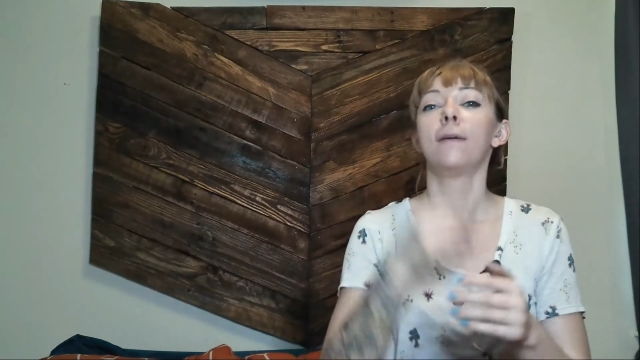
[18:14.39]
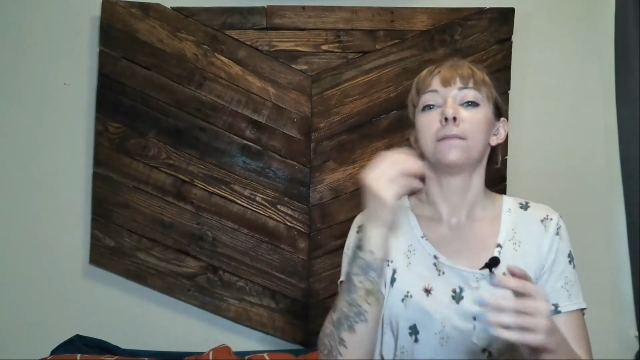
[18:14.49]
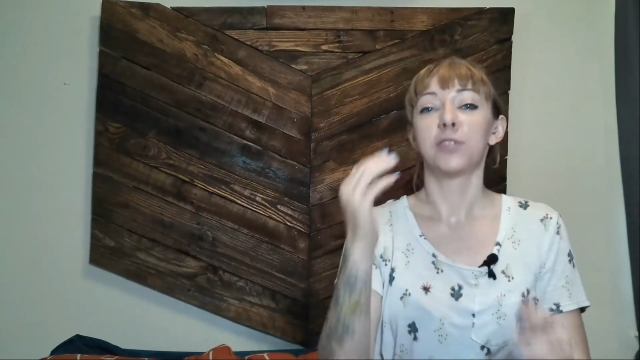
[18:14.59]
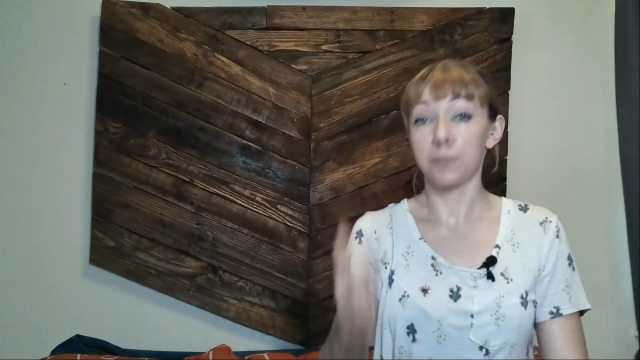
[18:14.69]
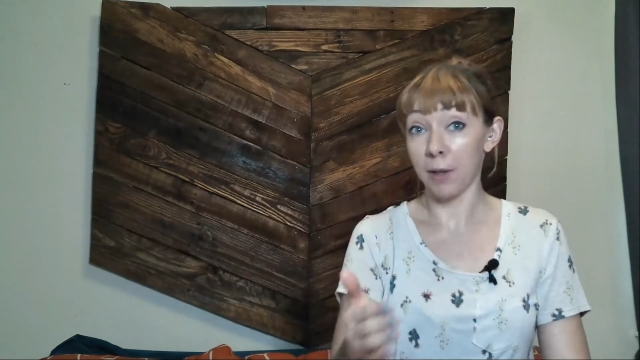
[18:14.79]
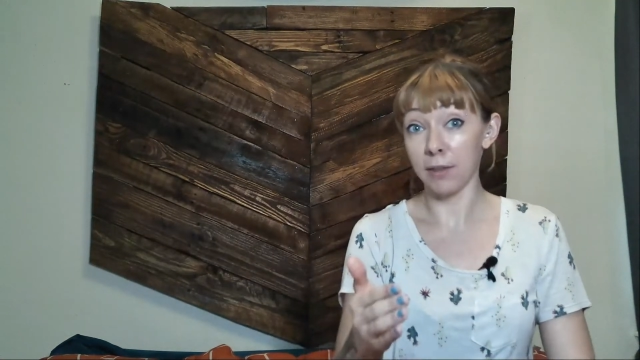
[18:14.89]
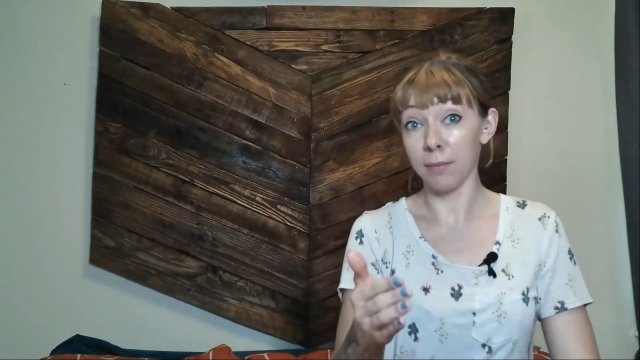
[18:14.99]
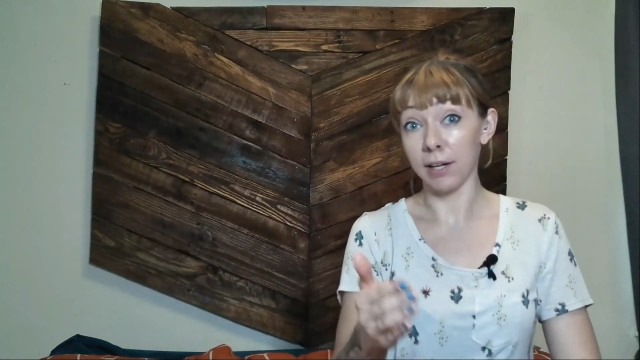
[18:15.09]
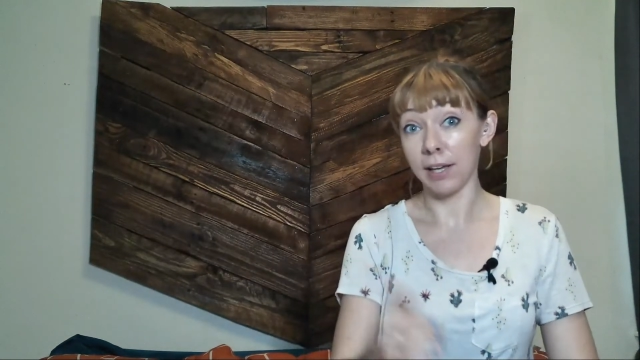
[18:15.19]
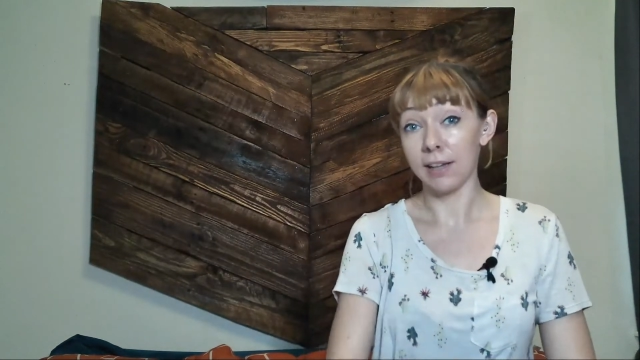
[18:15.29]
spend the
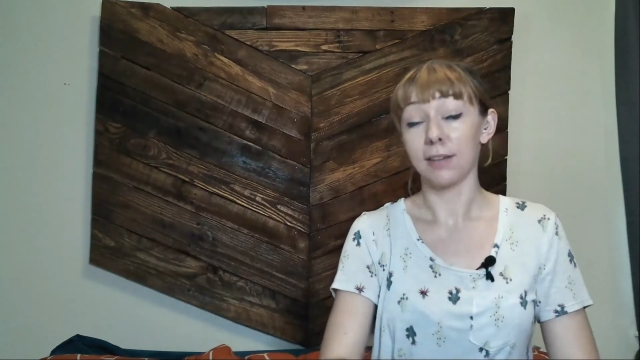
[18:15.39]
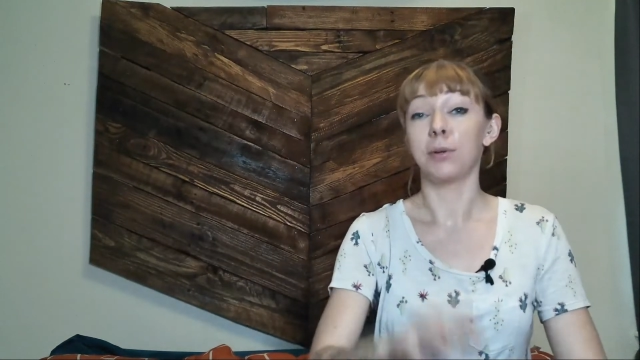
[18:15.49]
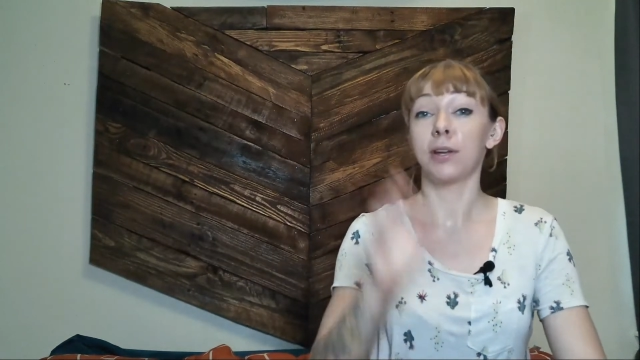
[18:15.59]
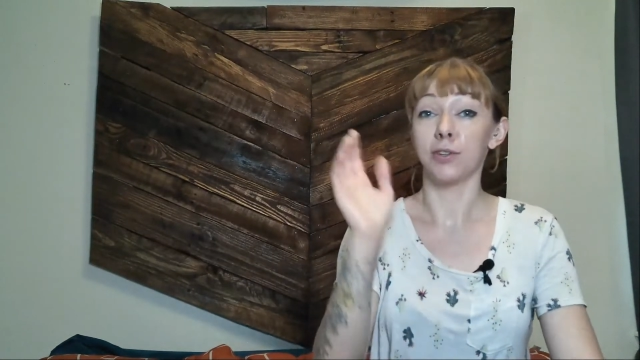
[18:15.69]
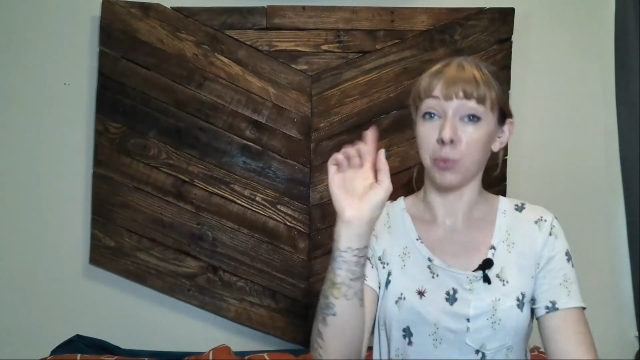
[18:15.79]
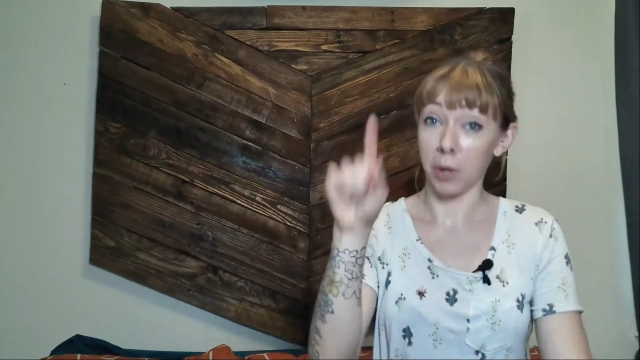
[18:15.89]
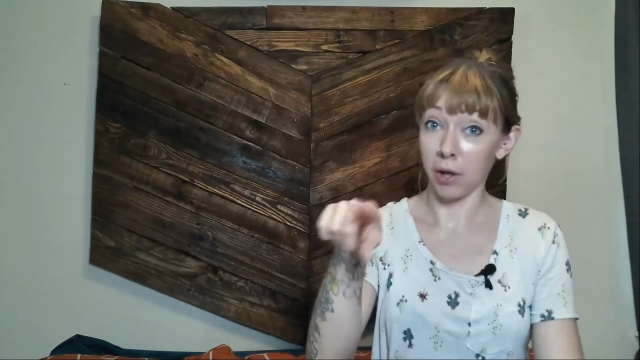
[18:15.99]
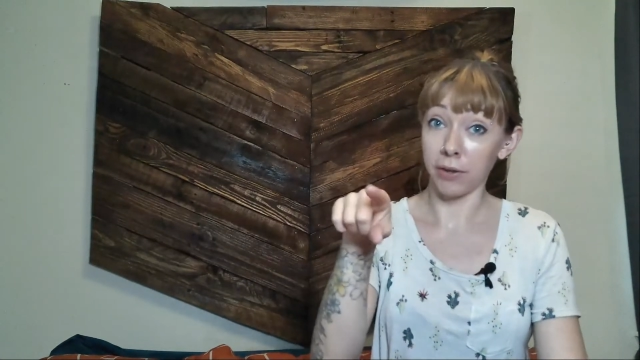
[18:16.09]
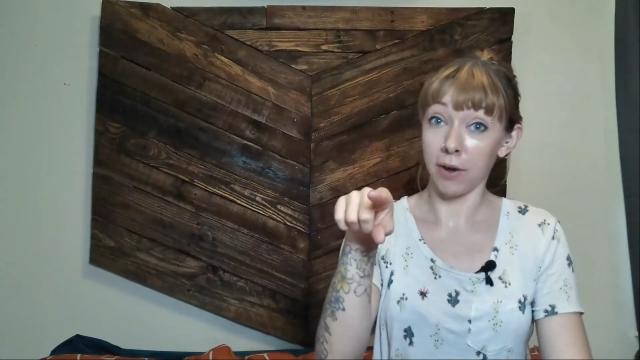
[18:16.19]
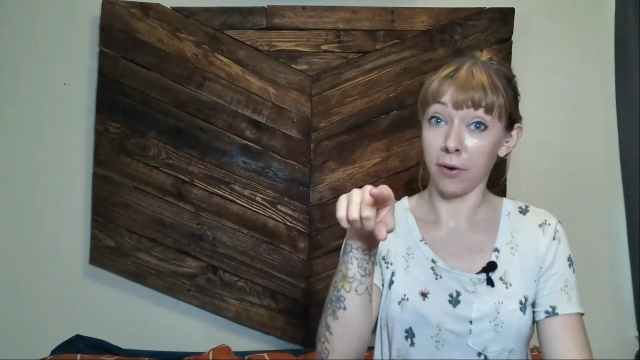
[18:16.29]
money, because we all
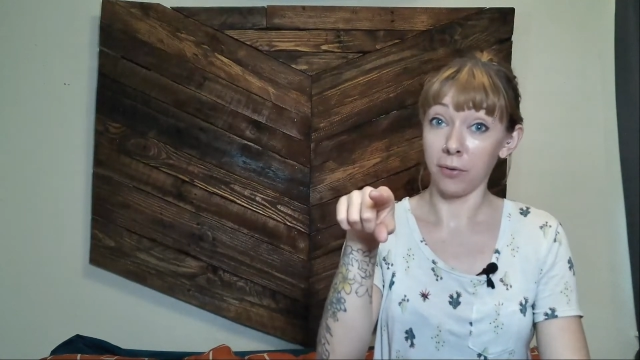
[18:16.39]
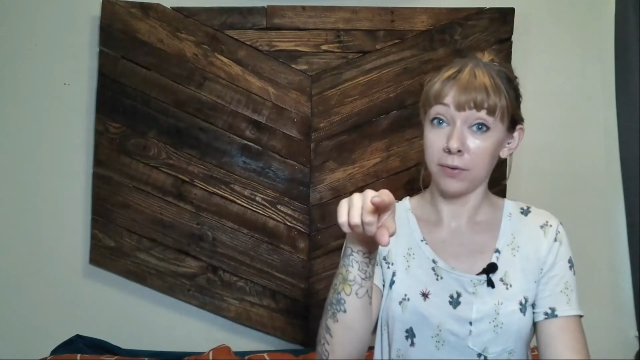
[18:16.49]
know,